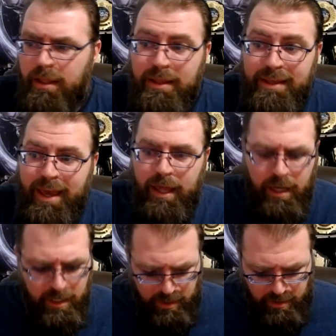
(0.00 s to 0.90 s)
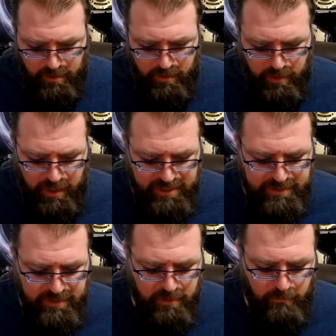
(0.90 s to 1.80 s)
Yeah,
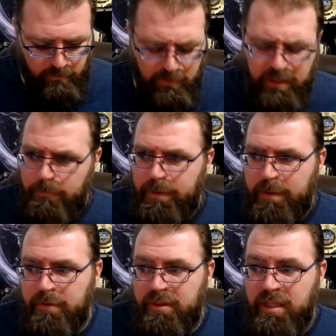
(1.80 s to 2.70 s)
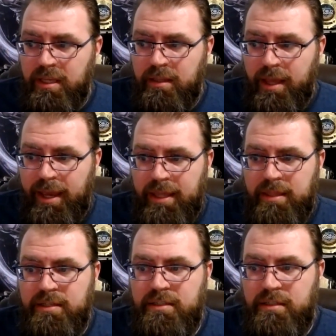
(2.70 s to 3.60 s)
it's people think, hey,
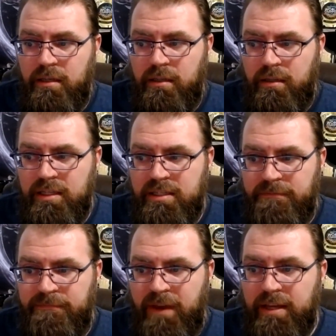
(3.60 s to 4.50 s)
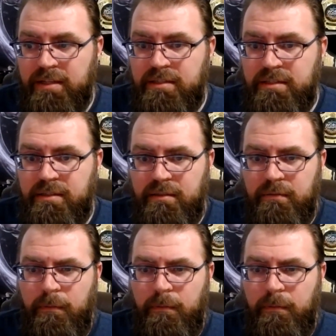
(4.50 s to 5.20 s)
this affects